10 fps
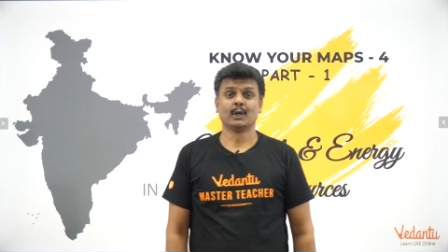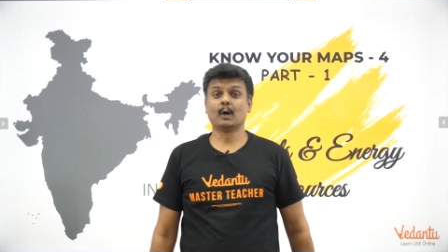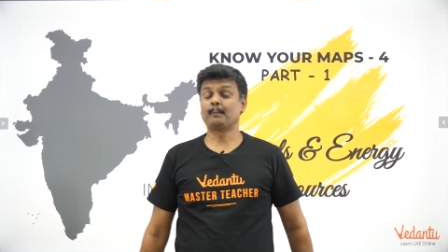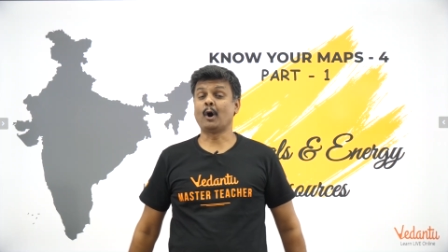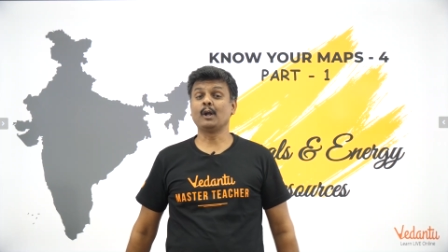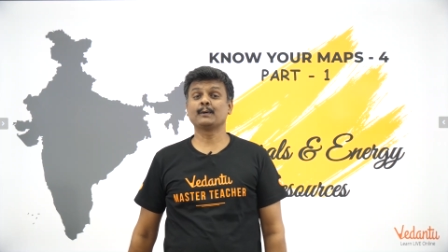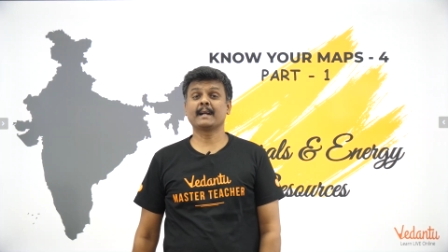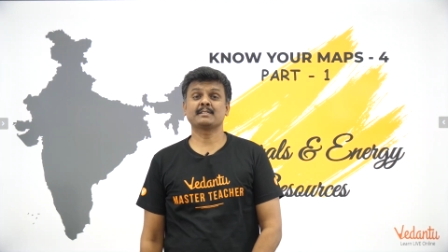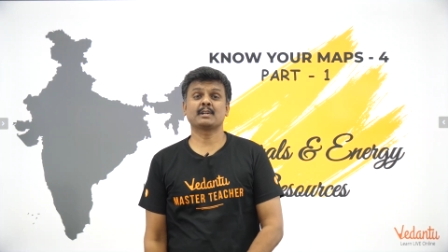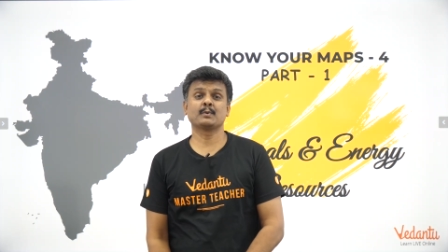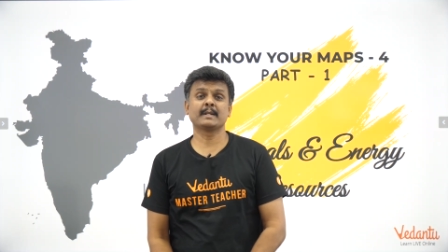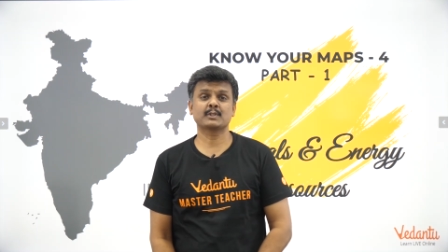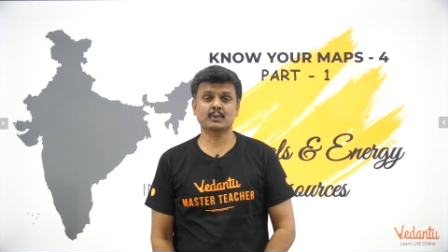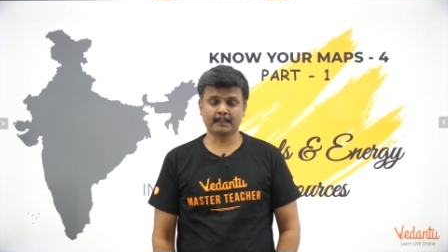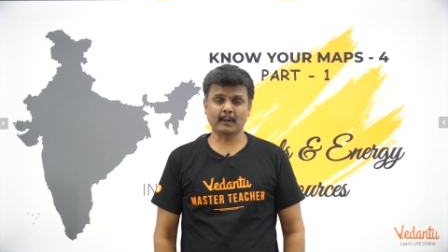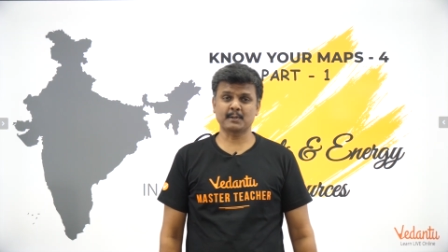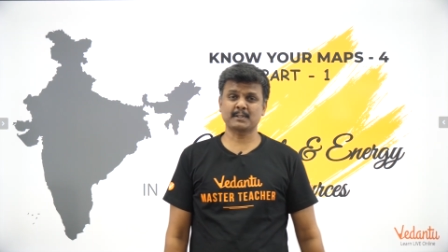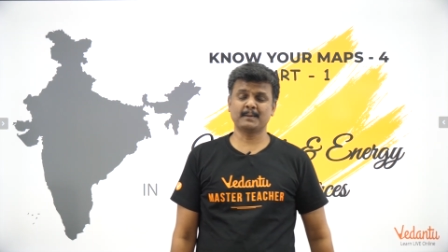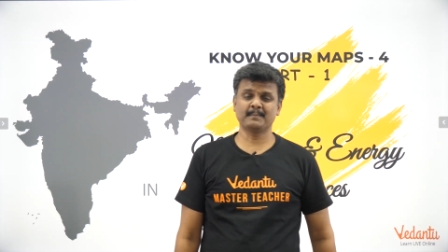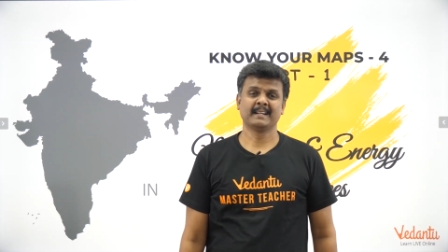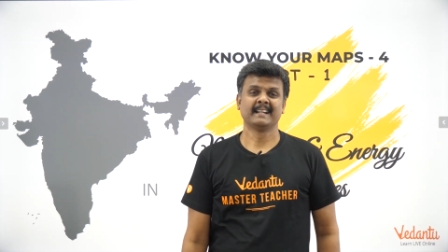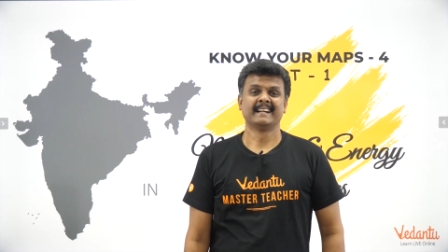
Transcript: Hope all you guys are doing super awesome.